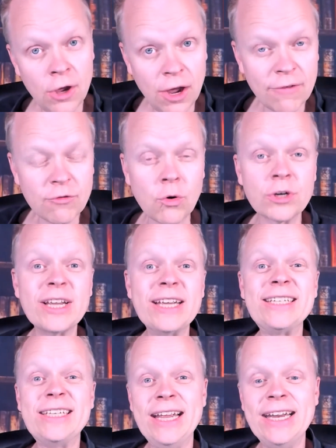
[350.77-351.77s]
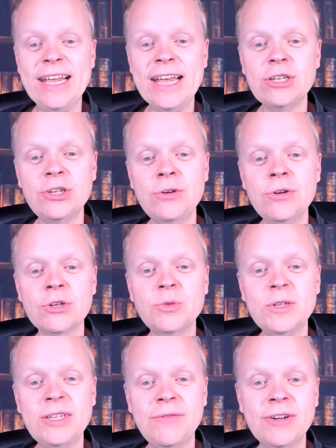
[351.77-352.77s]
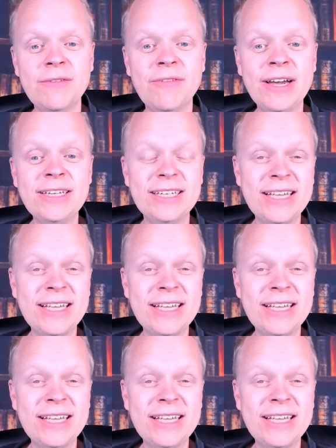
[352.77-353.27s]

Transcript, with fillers: of course, sending it to your specific devices.